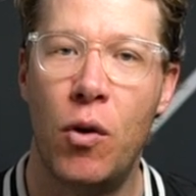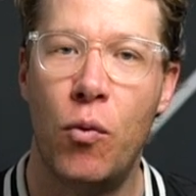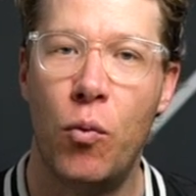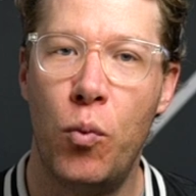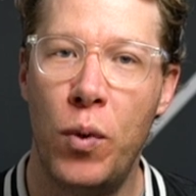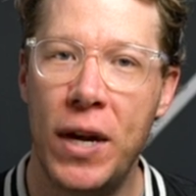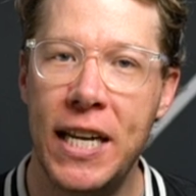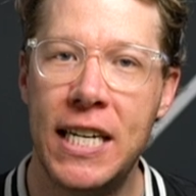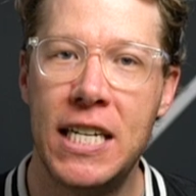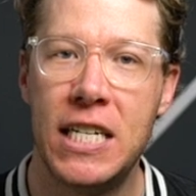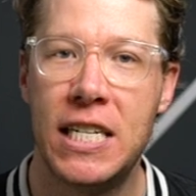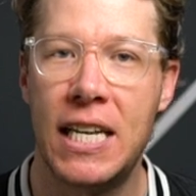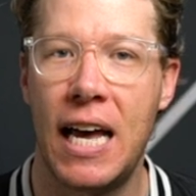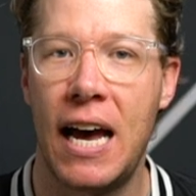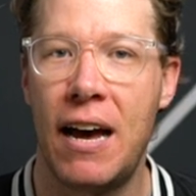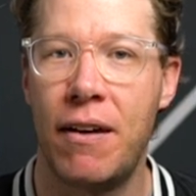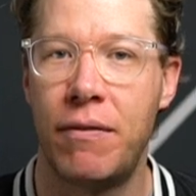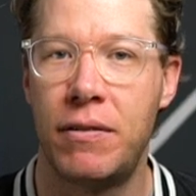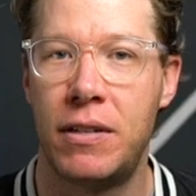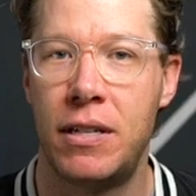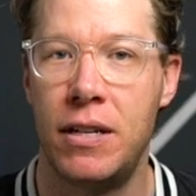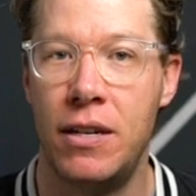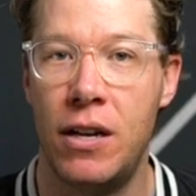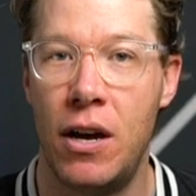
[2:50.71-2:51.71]
We just
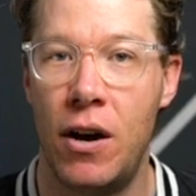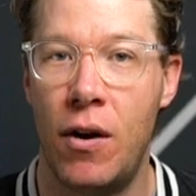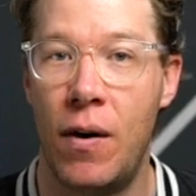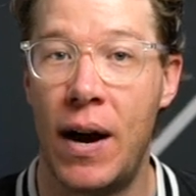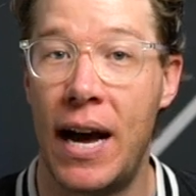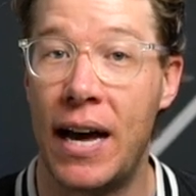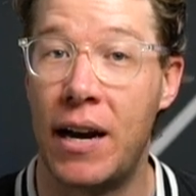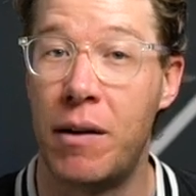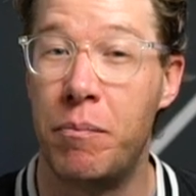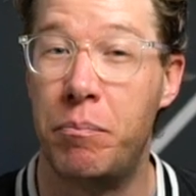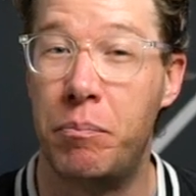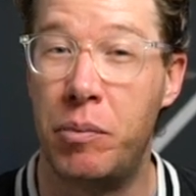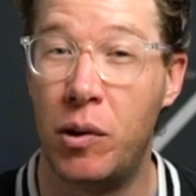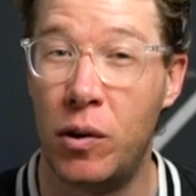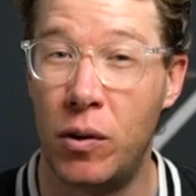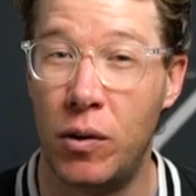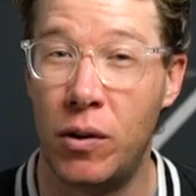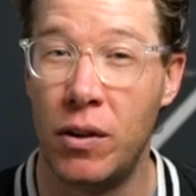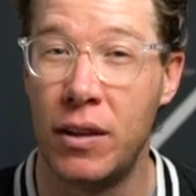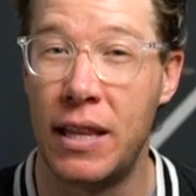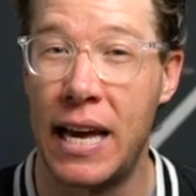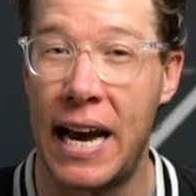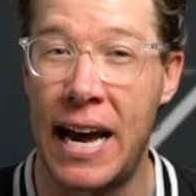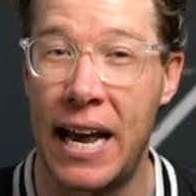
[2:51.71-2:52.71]
have to know how to
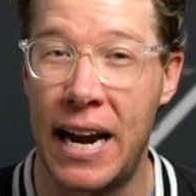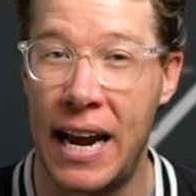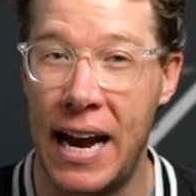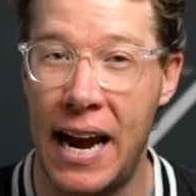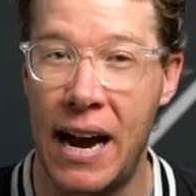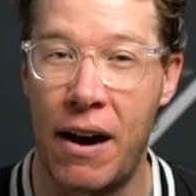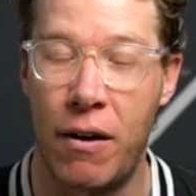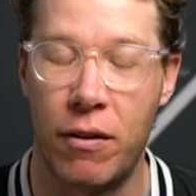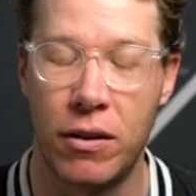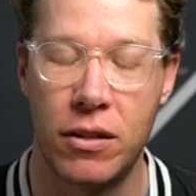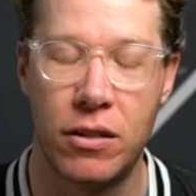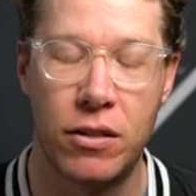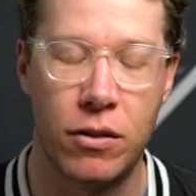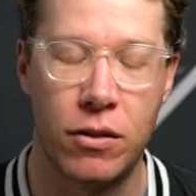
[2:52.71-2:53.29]
pull that out.